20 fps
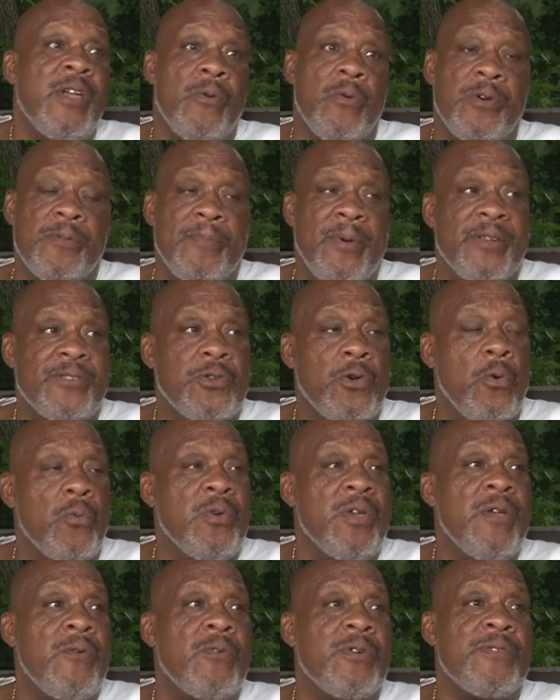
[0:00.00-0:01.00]
He was much older.
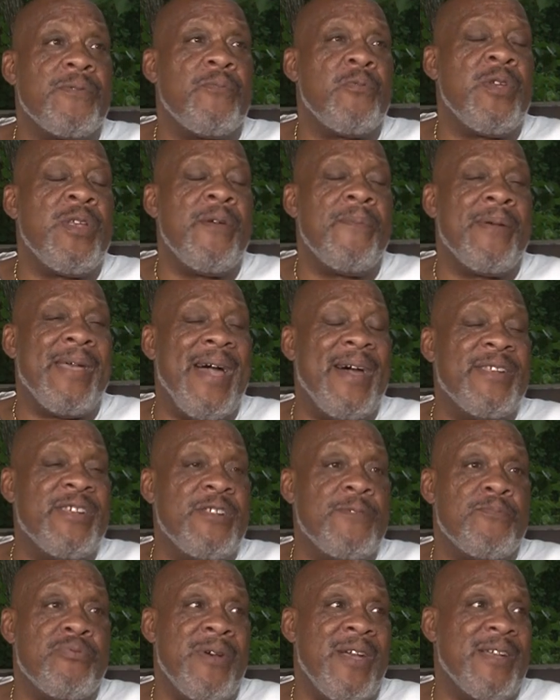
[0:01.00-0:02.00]
When he got
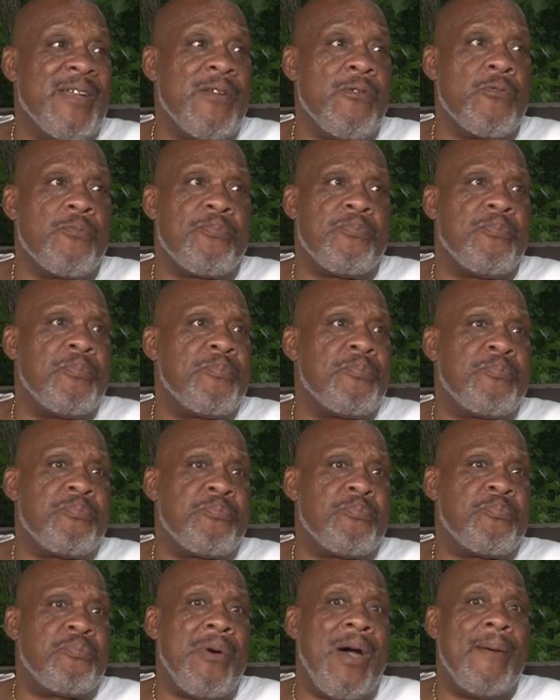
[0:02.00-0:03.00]
his break, he was
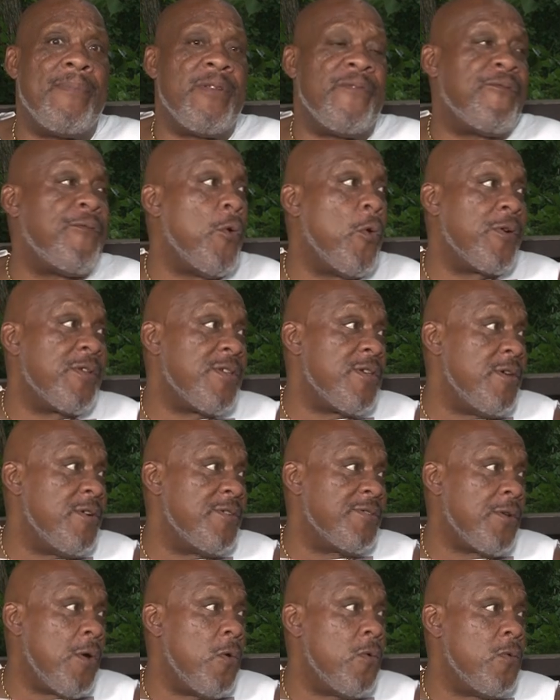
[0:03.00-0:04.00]
probably 40
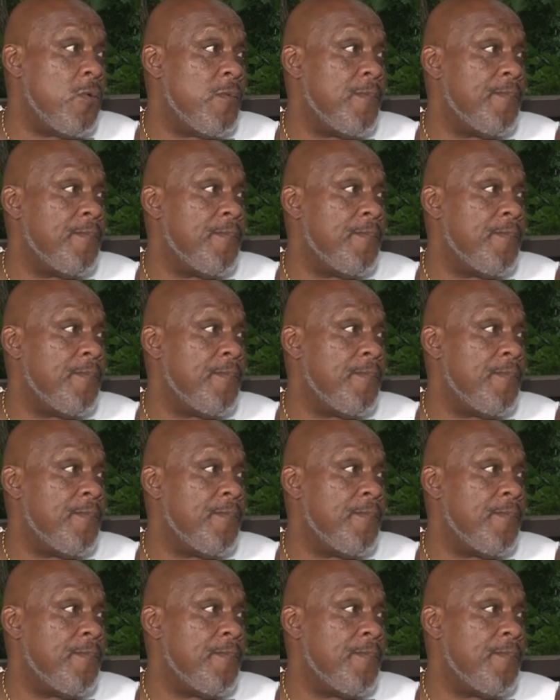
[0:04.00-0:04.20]
years old.